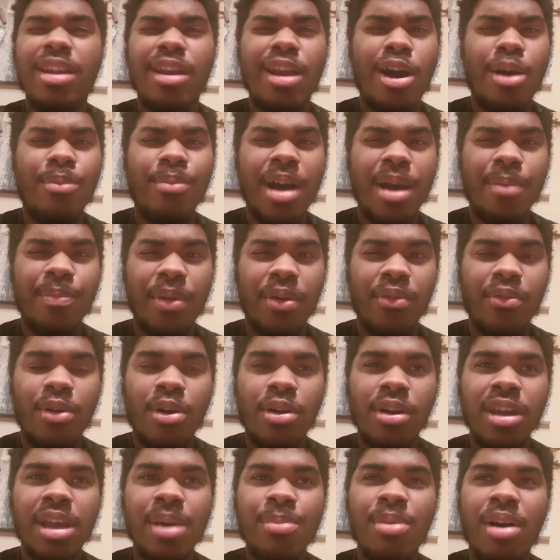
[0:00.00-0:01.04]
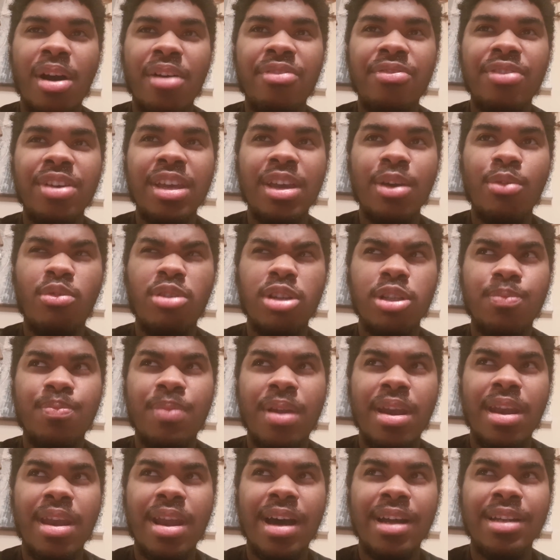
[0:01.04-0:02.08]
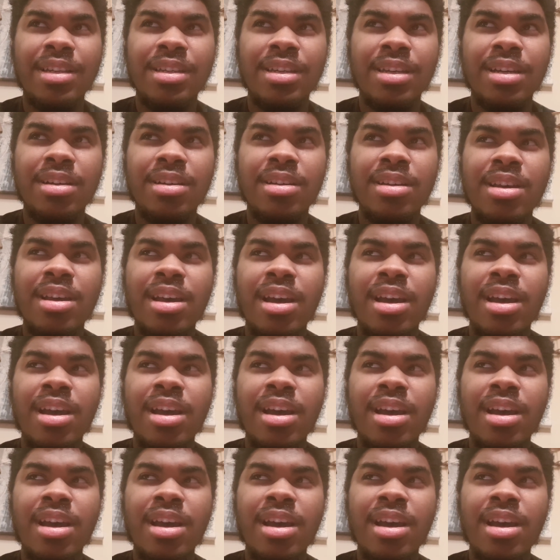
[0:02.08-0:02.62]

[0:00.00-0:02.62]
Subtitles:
now I might be wrong here, but I think it was Benatia,